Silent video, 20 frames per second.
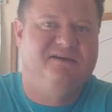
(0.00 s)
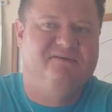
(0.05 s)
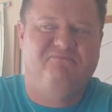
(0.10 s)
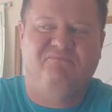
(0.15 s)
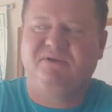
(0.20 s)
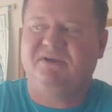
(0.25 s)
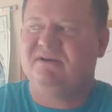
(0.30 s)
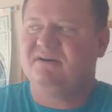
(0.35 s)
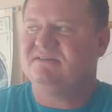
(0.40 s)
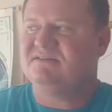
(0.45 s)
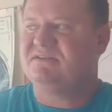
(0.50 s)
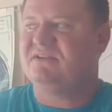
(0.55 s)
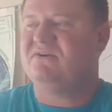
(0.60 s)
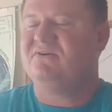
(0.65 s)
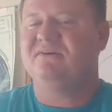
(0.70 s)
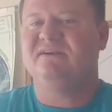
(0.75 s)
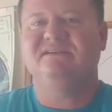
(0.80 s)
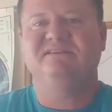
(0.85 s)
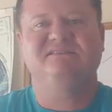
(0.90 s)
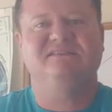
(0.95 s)
Because
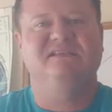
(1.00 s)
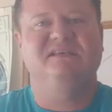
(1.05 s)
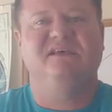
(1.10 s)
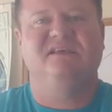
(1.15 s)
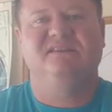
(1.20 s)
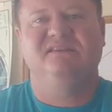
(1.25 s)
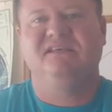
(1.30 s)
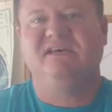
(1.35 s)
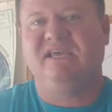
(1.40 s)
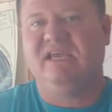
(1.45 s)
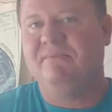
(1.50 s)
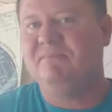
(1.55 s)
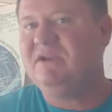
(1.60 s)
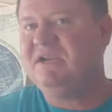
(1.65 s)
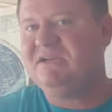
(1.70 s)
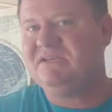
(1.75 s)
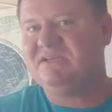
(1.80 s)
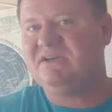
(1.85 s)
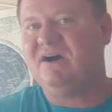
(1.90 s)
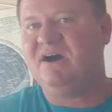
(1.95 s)
there is the
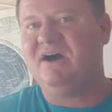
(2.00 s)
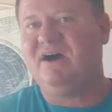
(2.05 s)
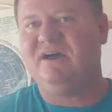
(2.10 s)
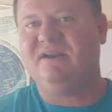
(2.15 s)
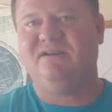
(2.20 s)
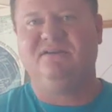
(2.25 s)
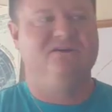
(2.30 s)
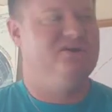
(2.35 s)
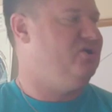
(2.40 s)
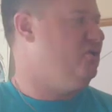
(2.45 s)
immanent God,